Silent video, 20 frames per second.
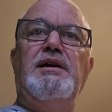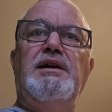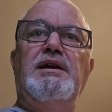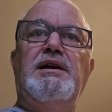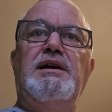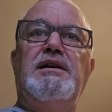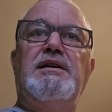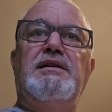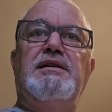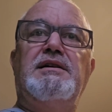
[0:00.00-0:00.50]

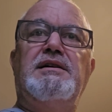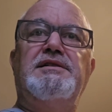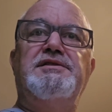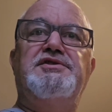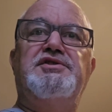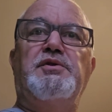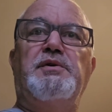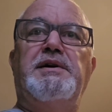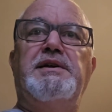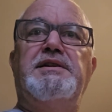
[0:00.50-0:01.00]
and I
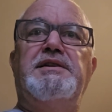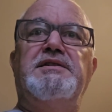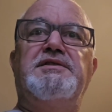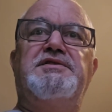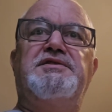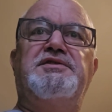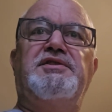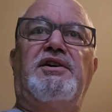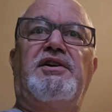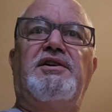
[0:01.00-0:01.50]
enjoyed the
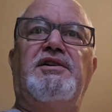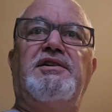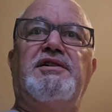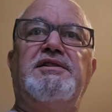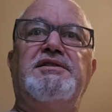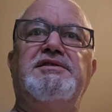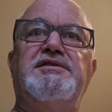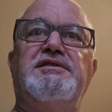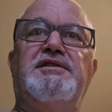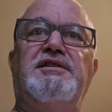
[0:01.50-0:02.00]

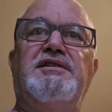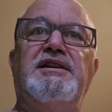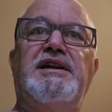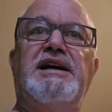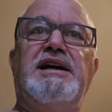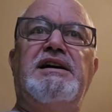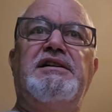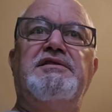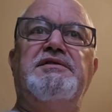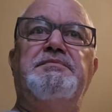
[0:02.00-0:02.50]
stars and all
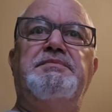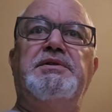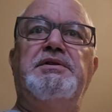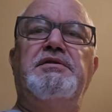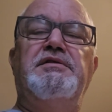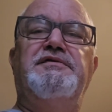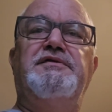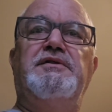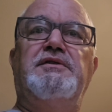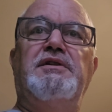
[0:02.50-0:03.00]
that. It was
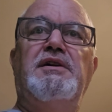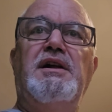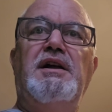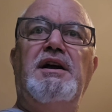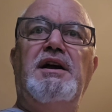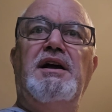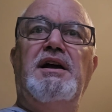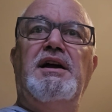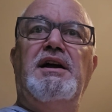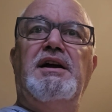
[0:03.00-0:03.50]
beautiful.
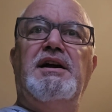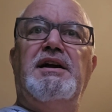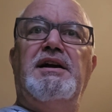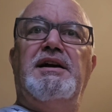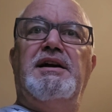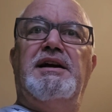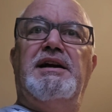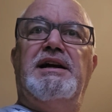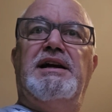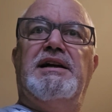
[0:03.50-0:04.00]

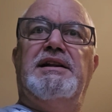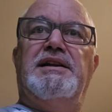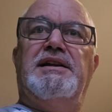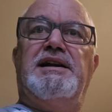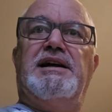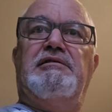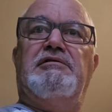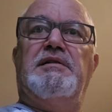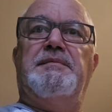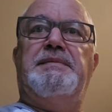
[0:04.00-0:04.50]
And
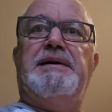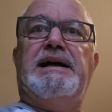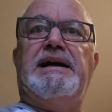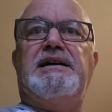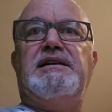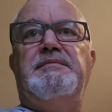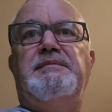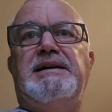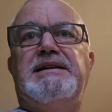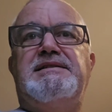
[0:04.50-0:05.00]
then I went
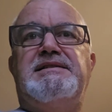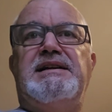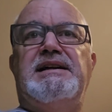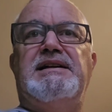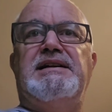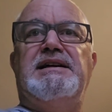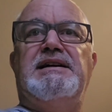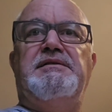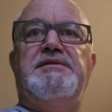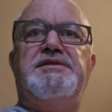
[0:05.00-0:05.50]
back in my
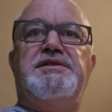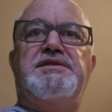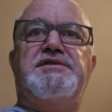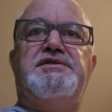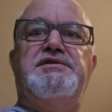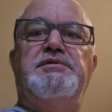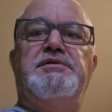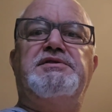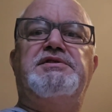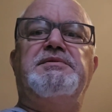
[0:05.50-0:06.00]
tent, and I was
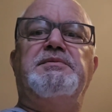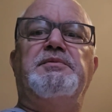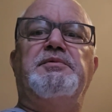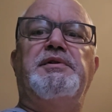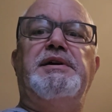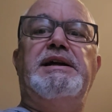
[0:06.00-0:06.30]
just doing some